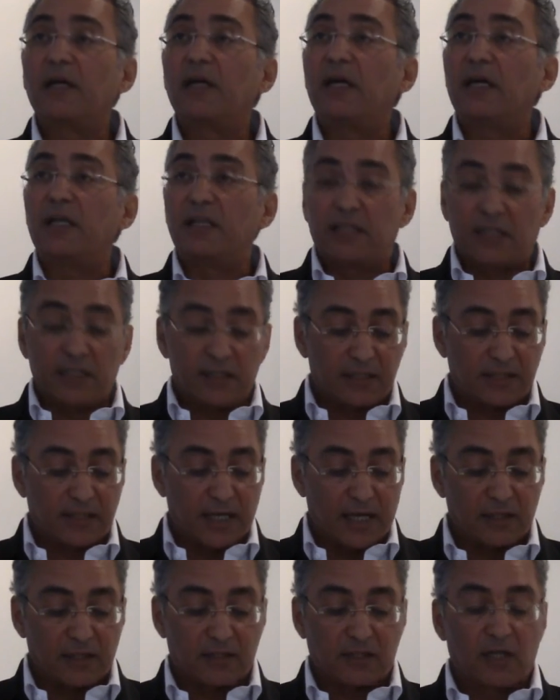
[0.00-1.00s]
In this
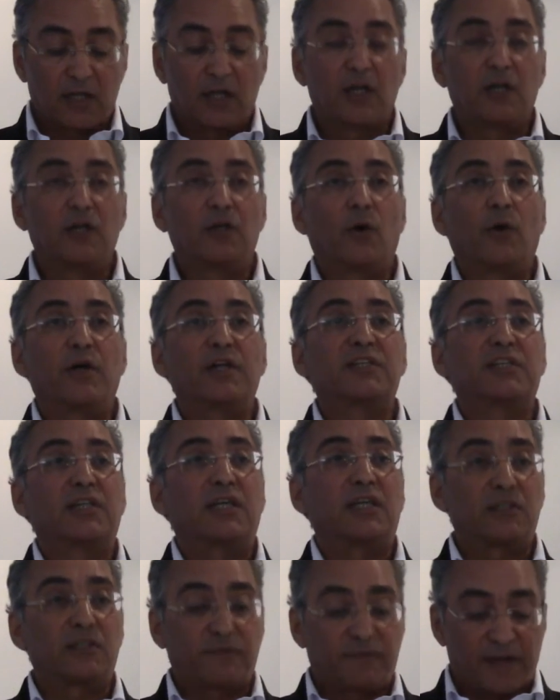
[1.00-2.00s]
sense,
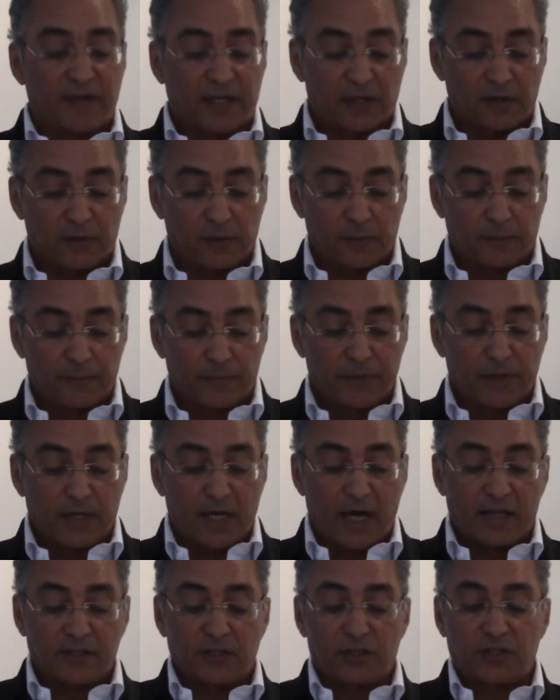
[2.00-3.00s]
loyalty is fickle,
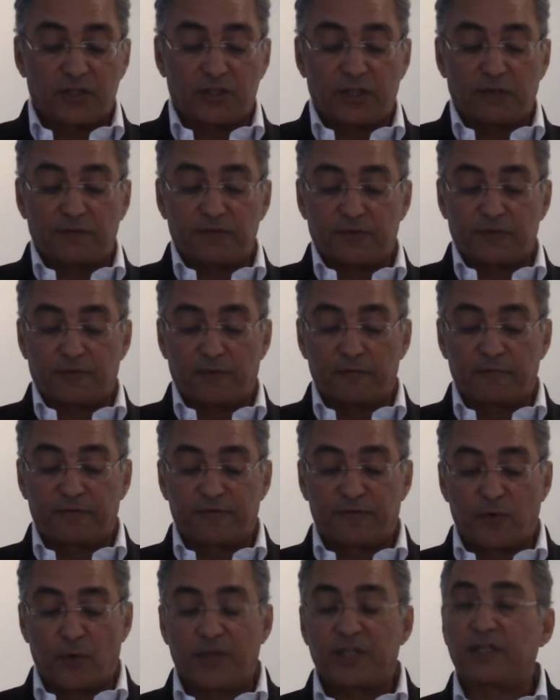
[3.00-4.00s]
as it shifts from
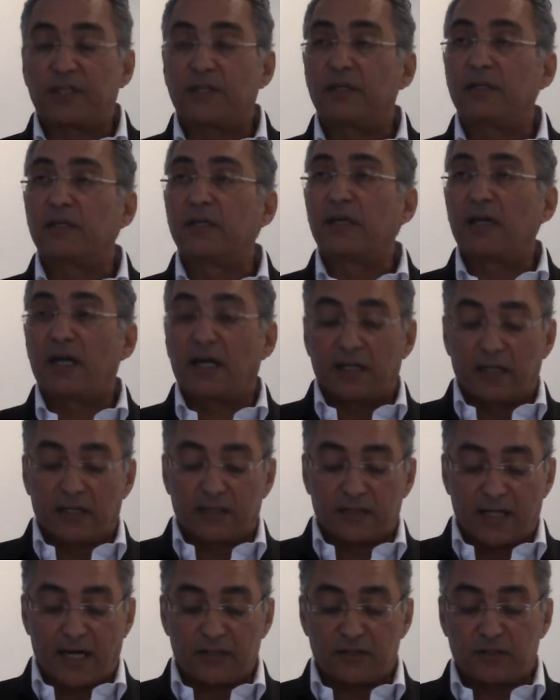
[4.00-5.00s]
Freudian and
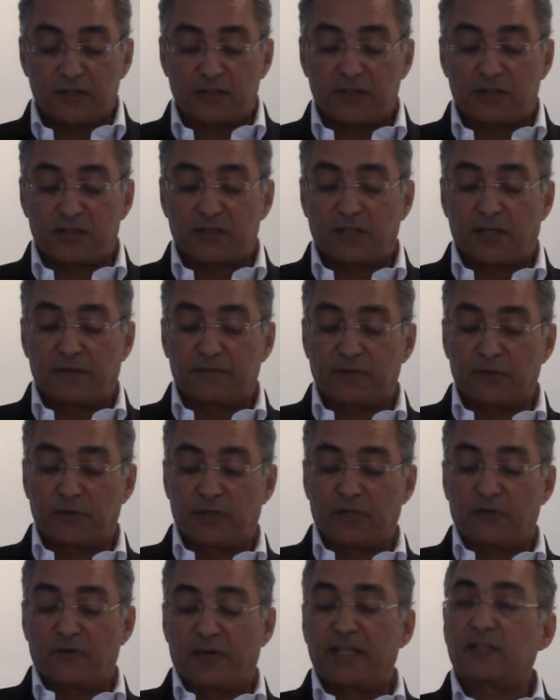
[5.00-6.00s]
attaches itself to the
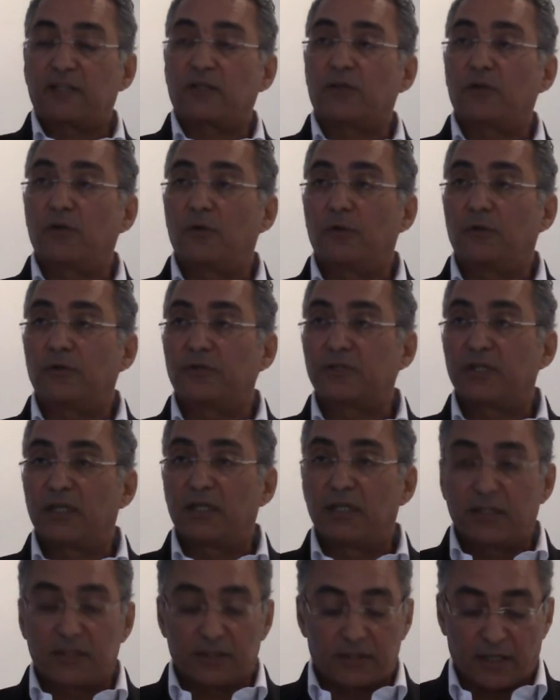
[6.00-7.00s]
greater cause,
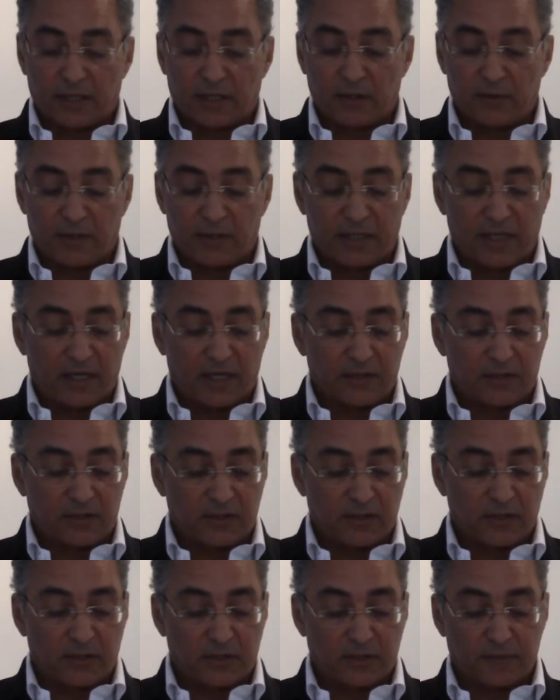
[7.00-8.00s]

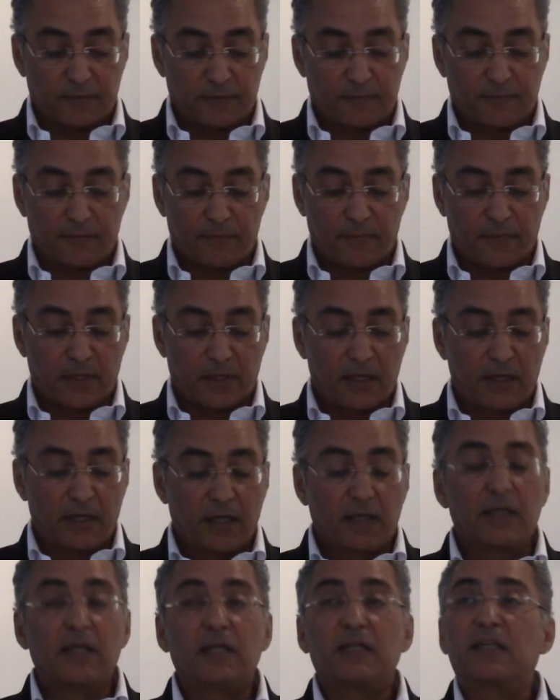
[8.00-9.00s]
psychoanalysis.
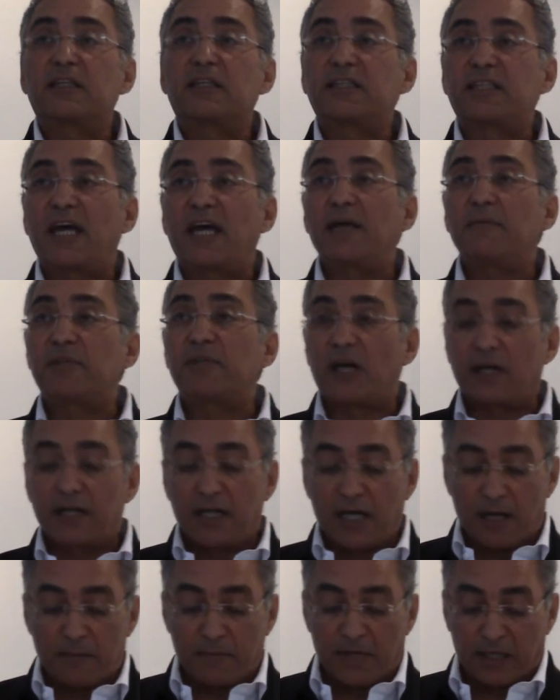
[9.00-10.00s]
The same
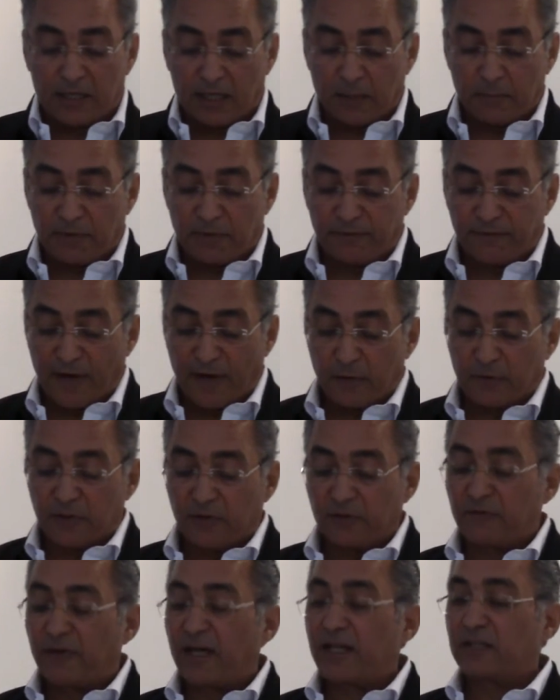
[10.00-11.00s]
dynamic can be found
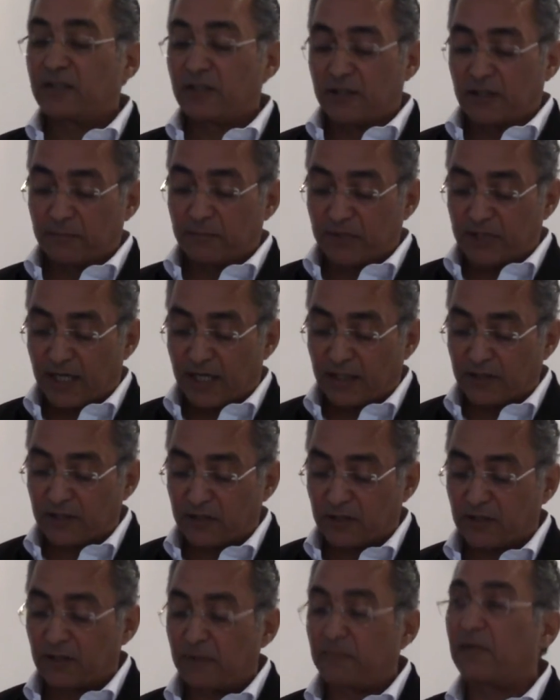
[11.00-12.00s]
in racism,
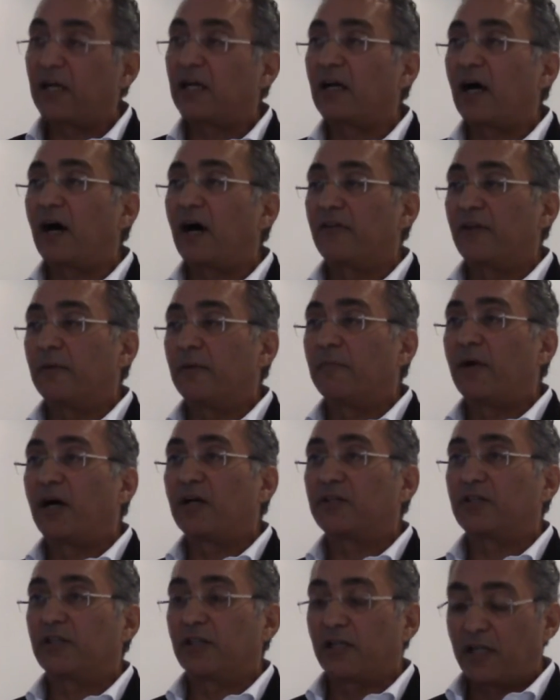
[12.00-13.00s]
sexism, and other
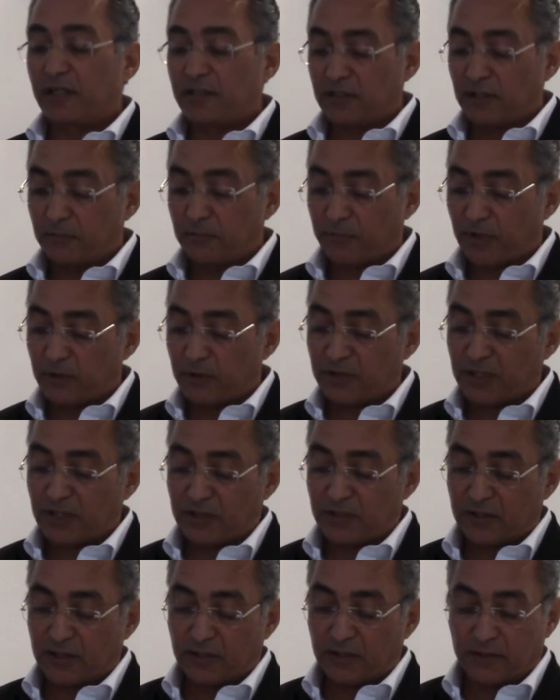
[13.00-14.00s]
marginalizing
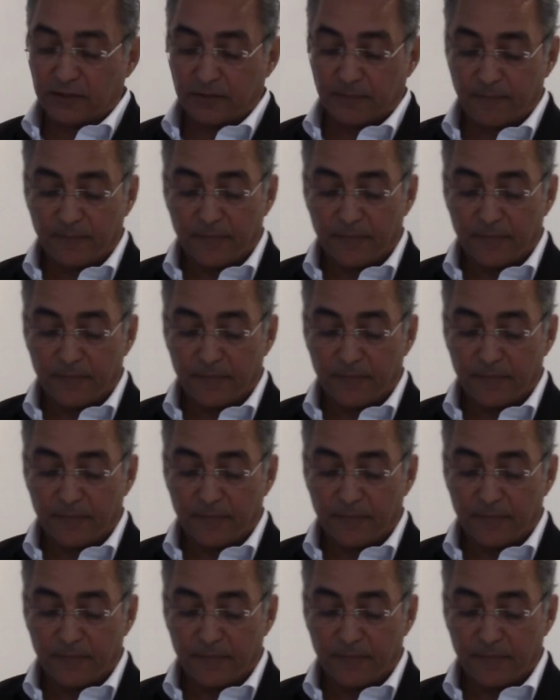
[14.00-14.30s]
processes.